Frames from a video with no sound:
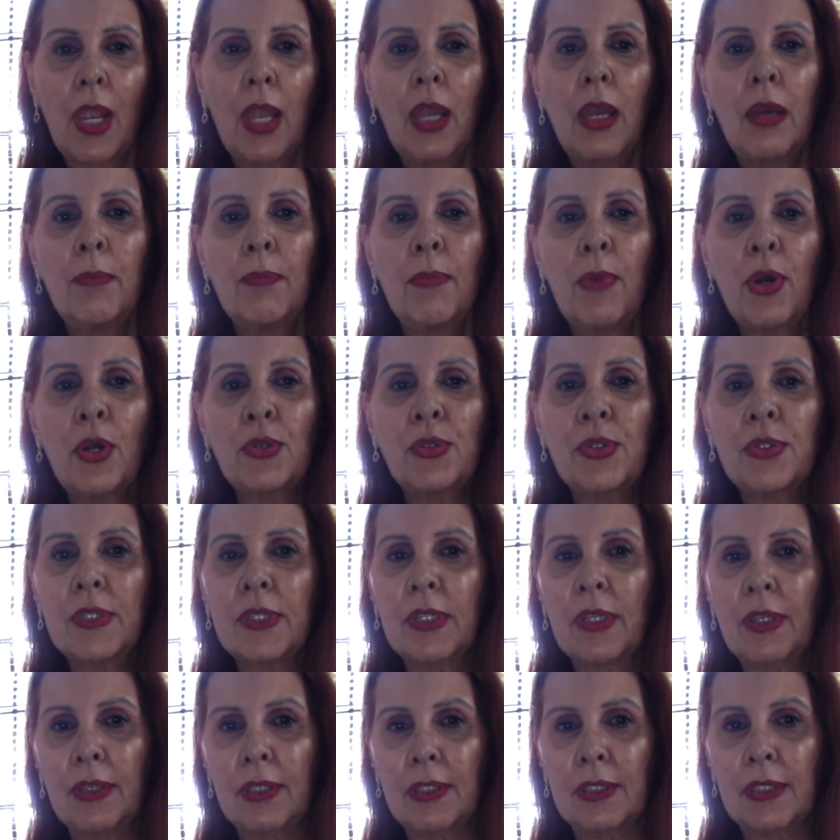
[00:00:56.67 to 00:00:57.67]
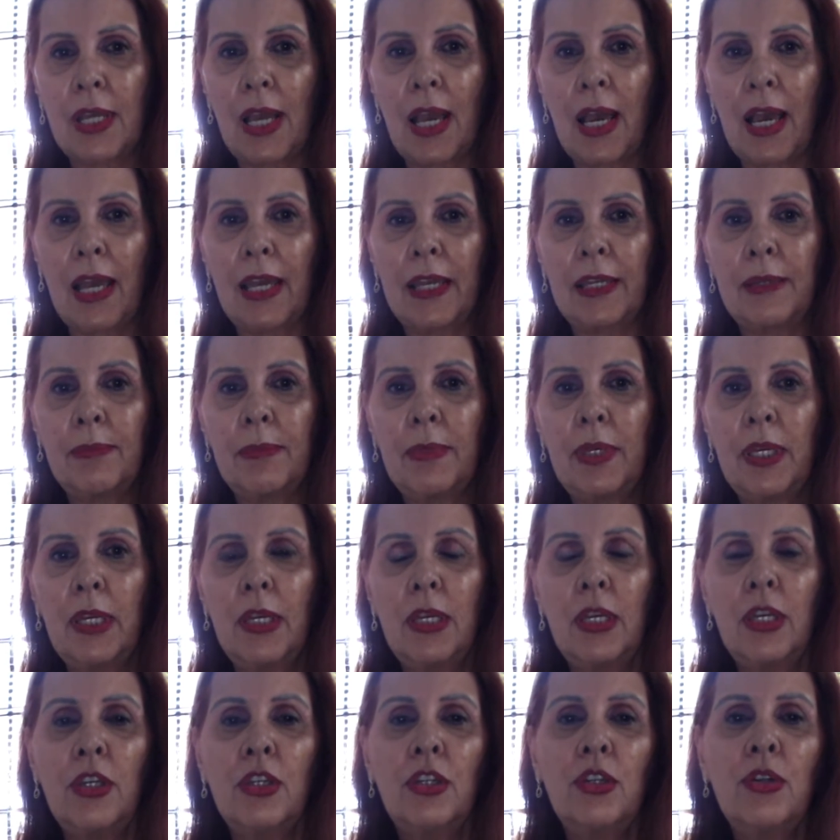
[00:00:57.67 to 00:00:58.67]
Most of the time,
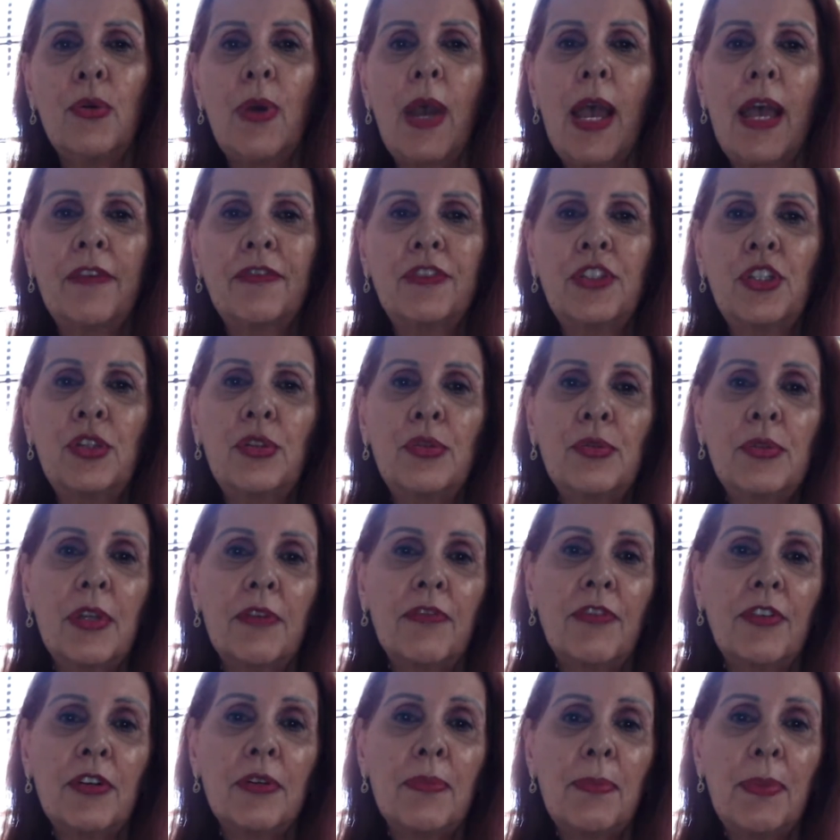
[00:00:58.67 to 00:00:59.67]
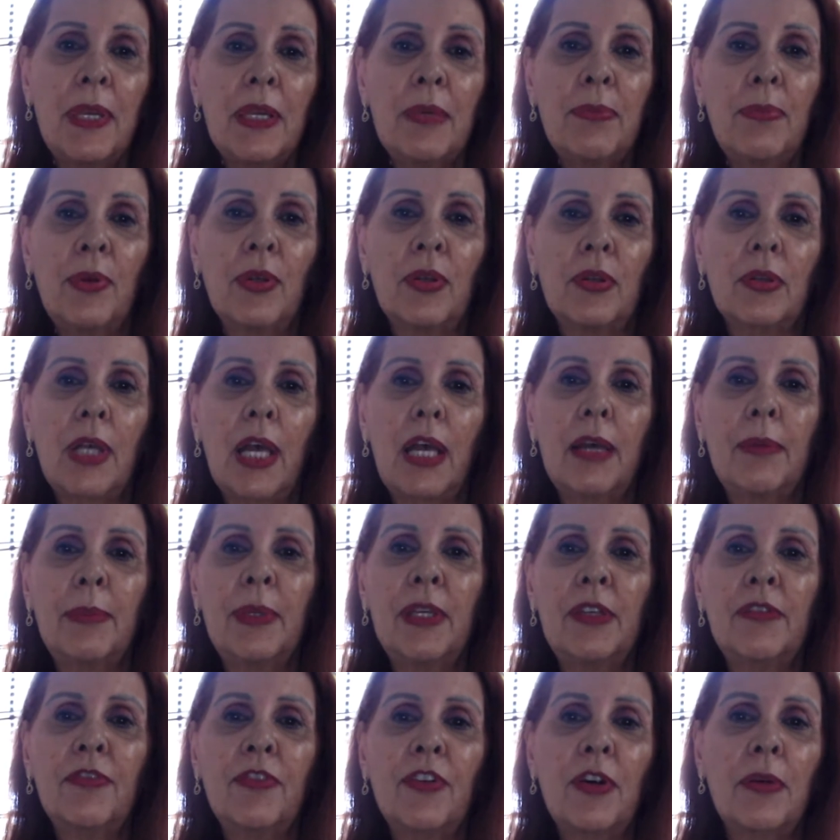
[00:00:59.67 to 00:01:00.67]
you have two different people
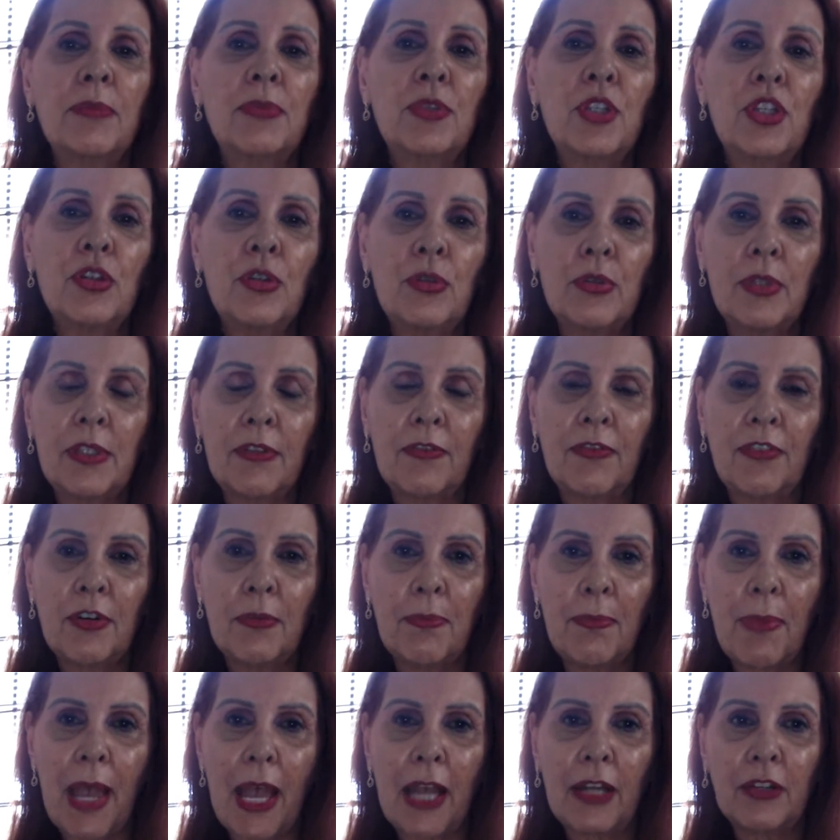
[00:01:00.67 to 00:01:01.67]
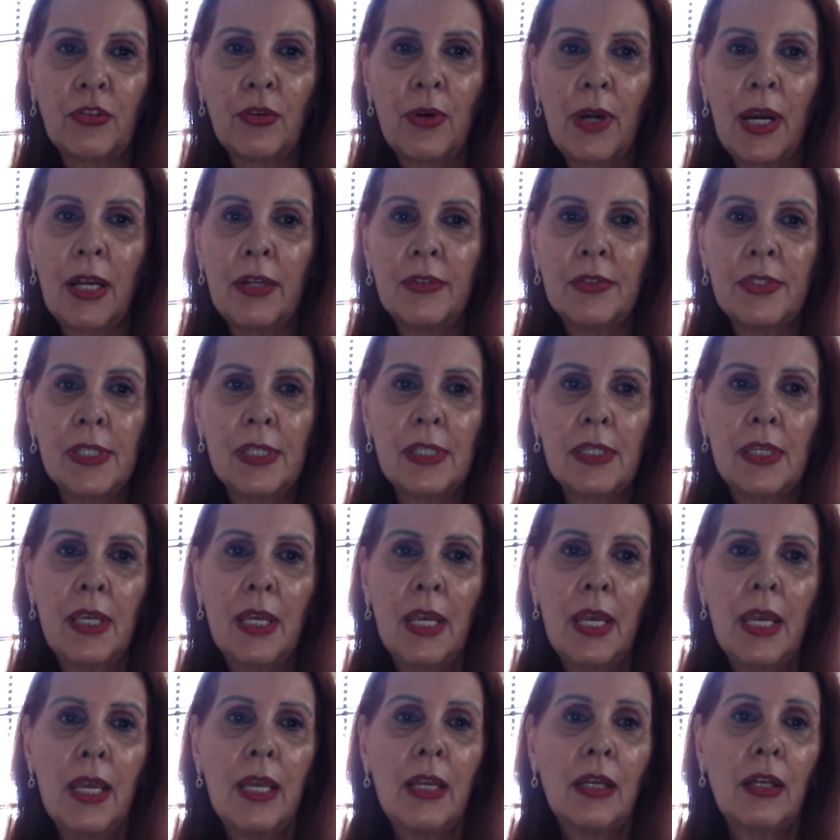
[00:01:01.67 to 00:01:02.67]
coming from two different backgrounds.
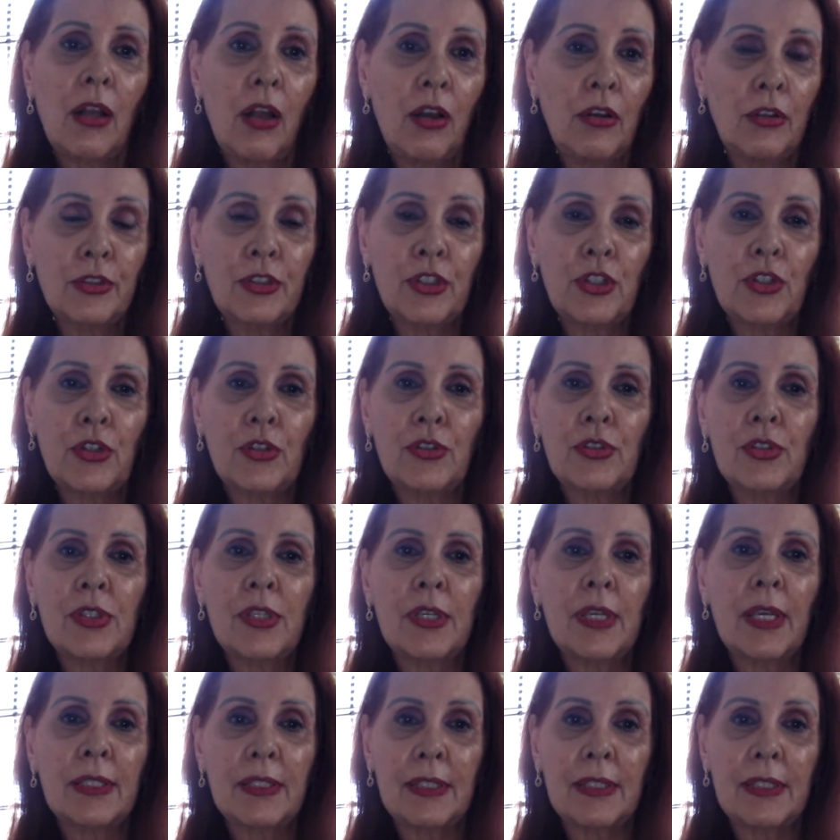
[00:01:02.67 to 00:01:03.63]
Cultures